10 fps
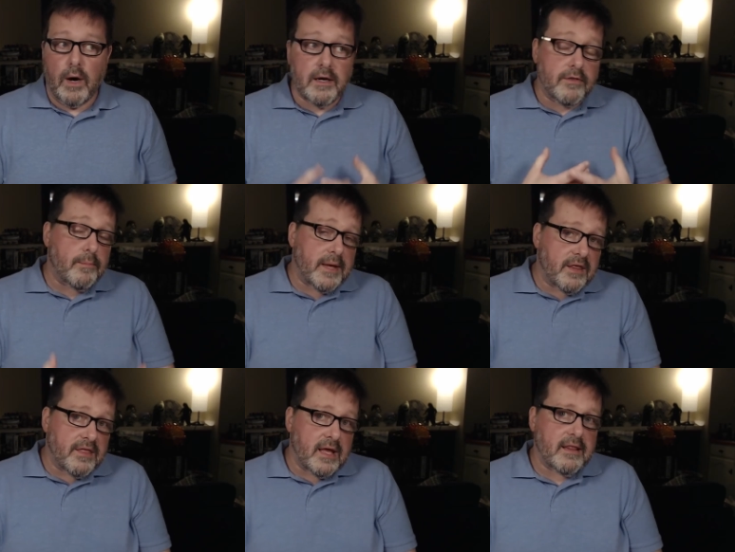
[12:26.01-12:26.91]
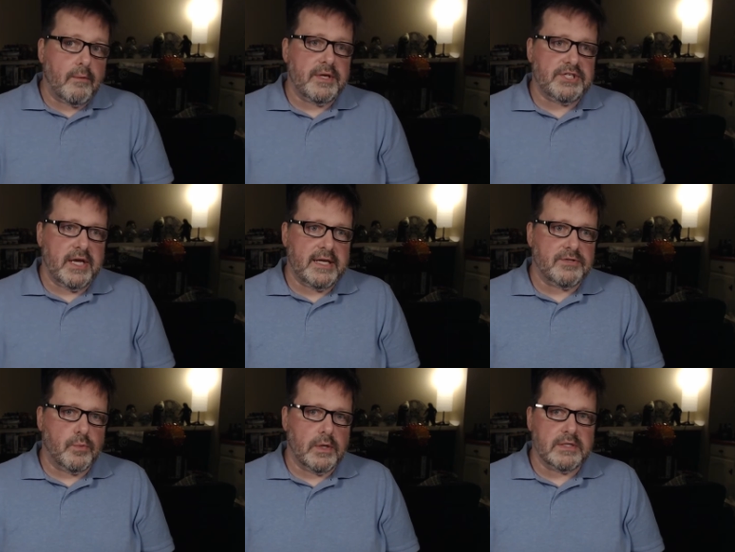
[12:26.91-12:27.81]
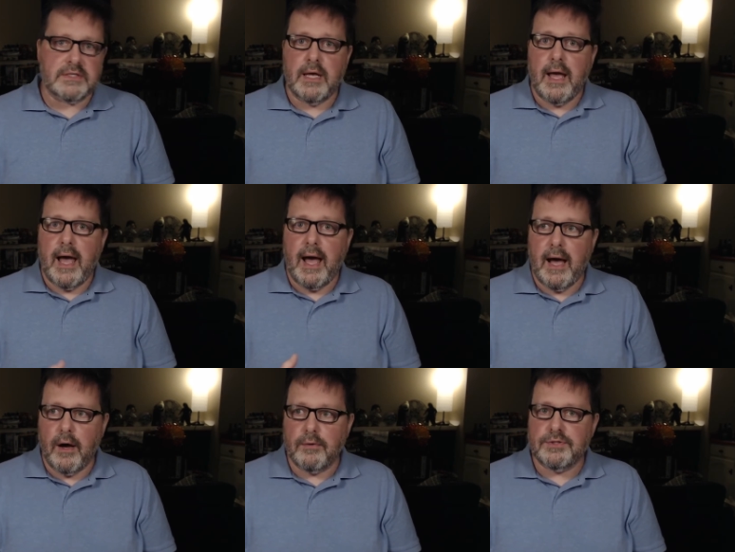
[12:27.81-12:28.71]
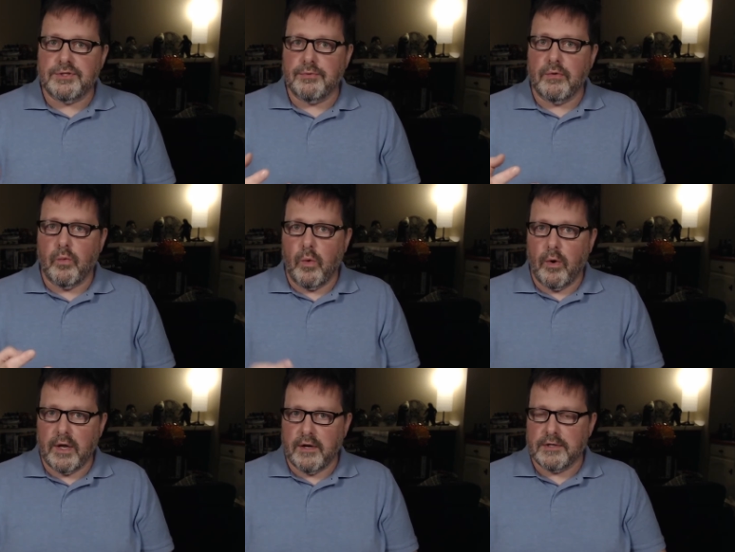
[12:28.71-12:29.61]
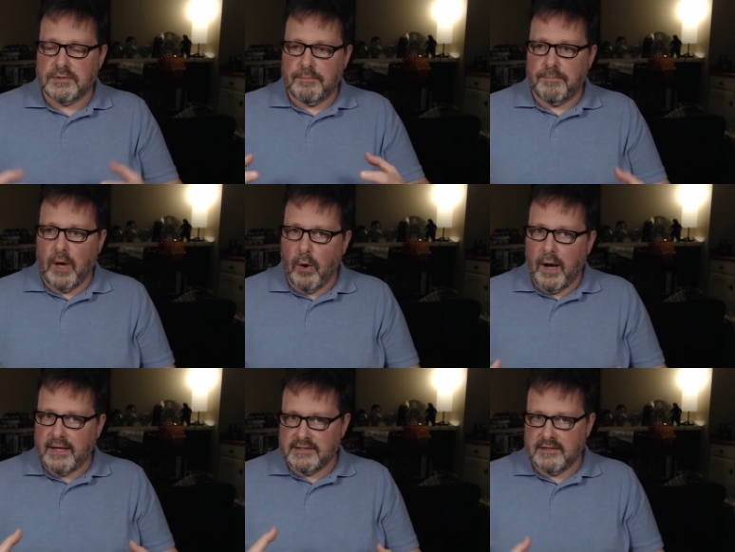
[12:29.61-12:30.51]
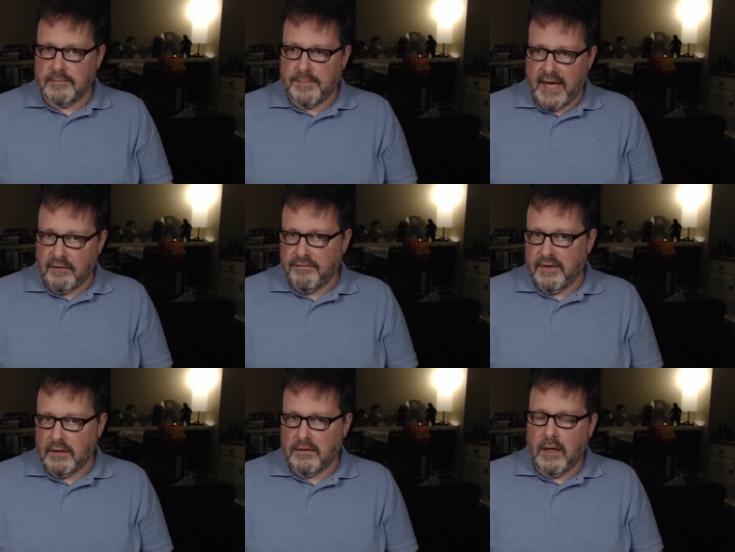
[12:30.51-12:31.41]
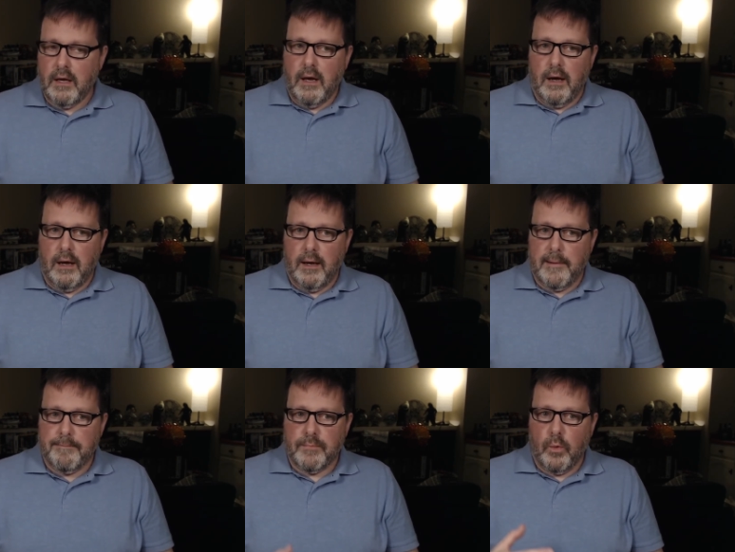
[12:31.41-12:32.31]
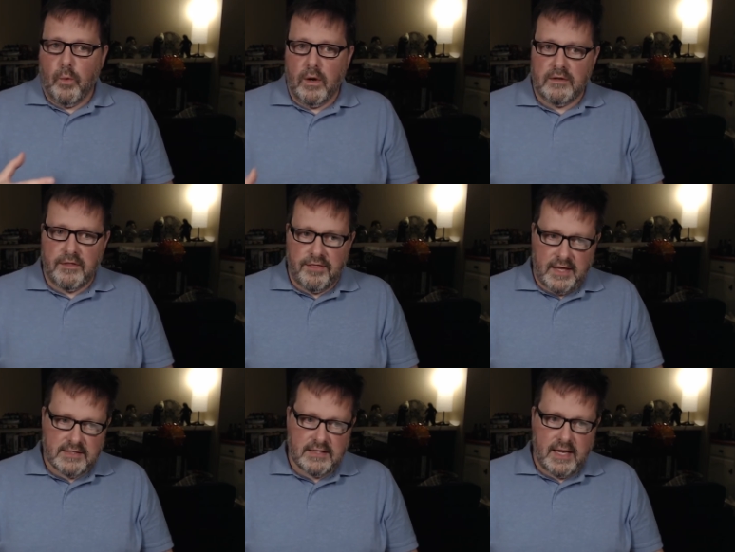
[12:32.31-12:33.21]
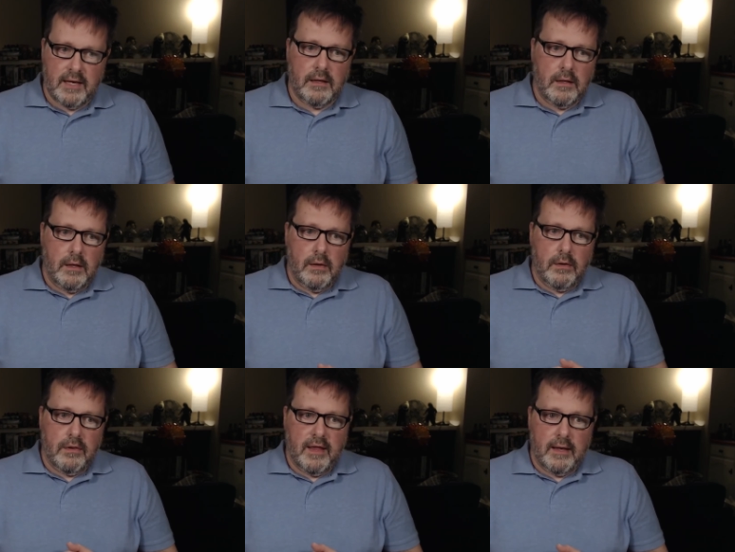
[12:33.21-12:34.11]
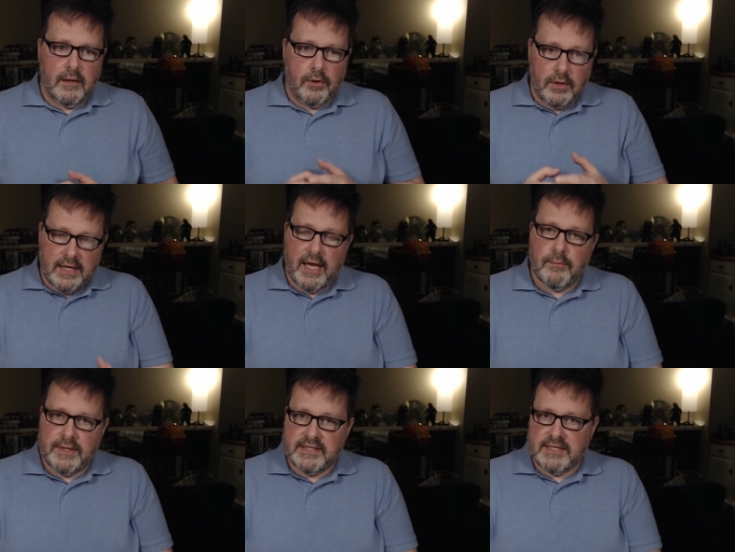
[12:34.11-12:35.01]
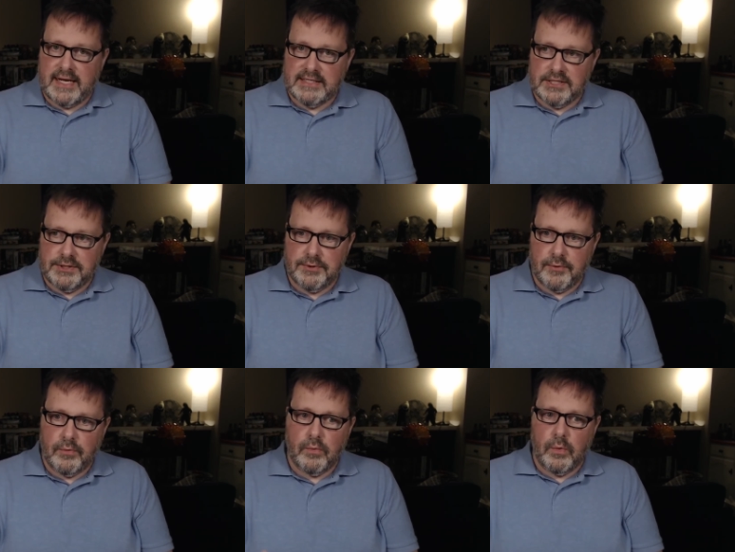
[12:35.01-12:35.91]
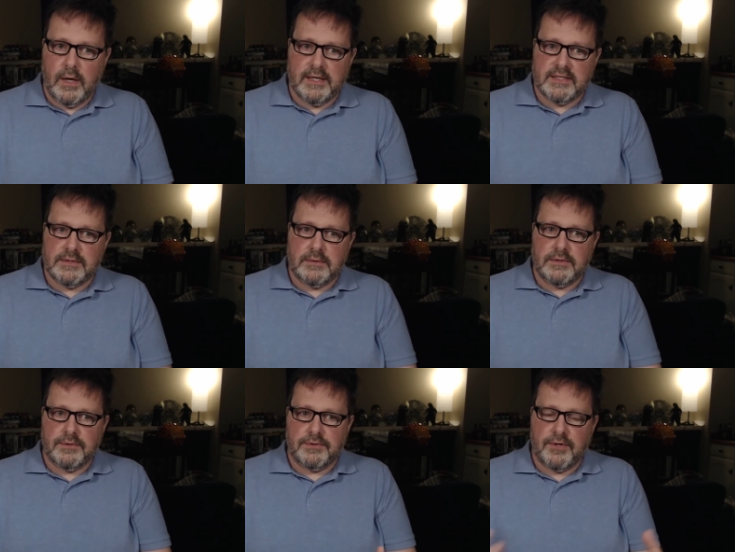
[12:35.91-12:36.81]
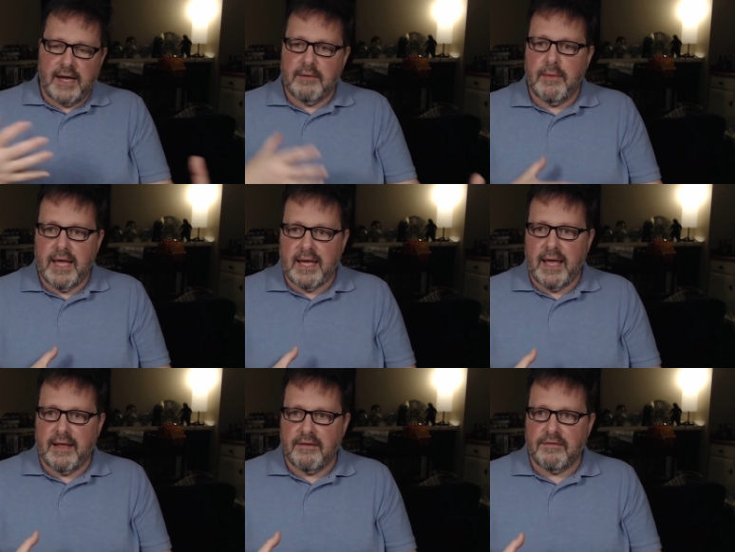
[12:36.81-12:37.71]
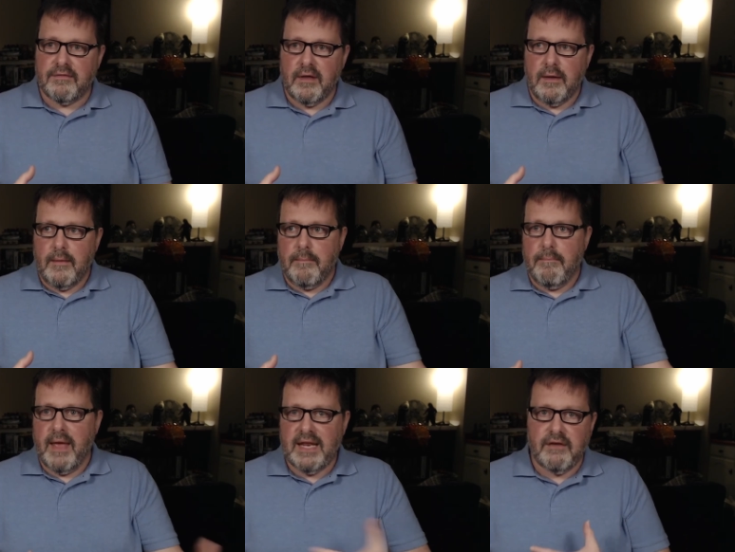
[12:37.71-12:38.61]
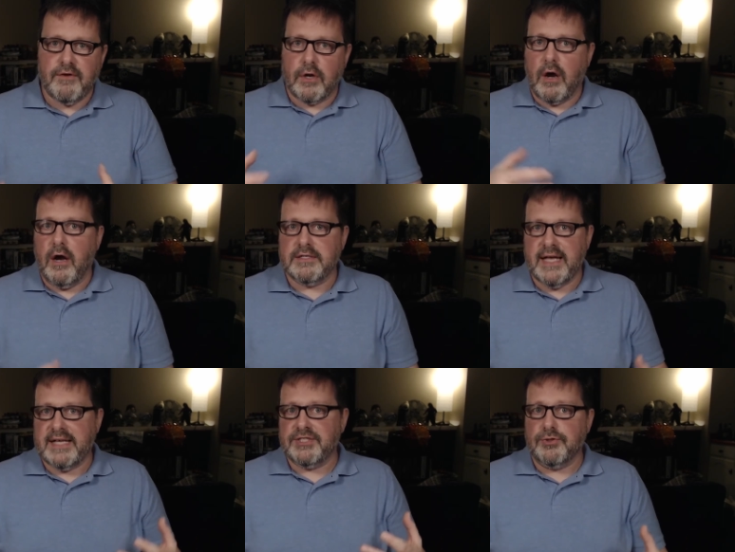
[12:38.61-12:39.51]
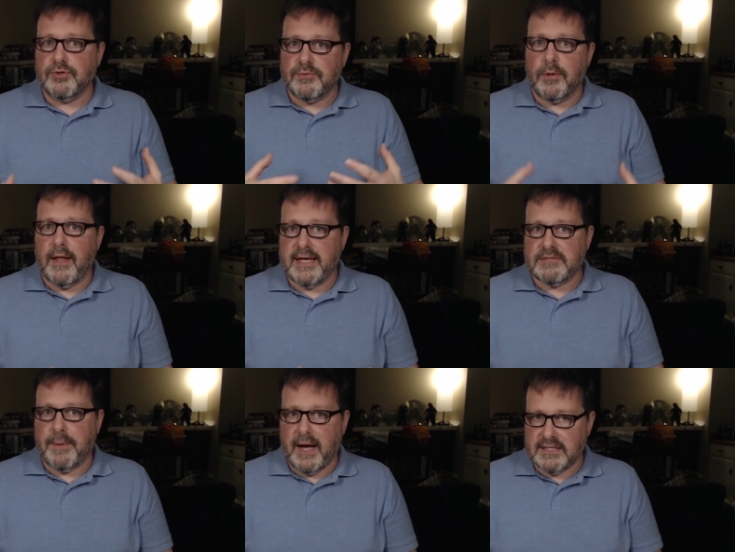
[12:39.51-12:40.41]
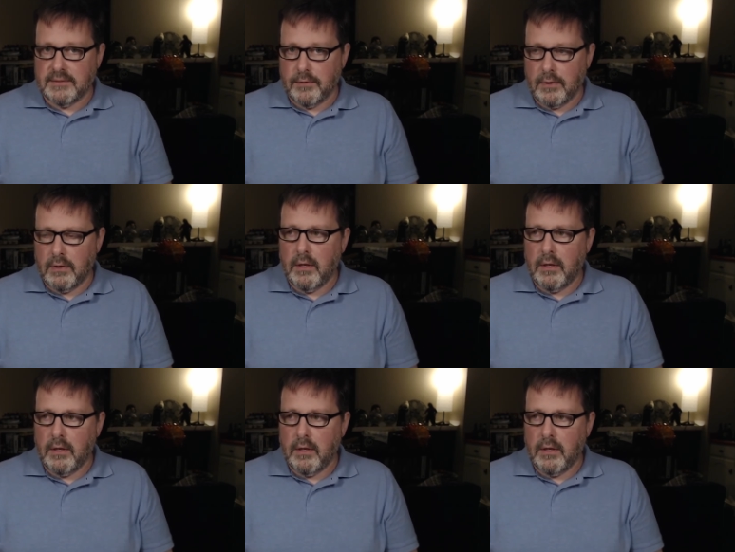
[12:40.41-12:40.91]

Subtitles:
other big thing that we changed was, how do the warriors go onto the battlefield? One of the things that early on we decided to do was to try to make as many of your cards as usable as possible,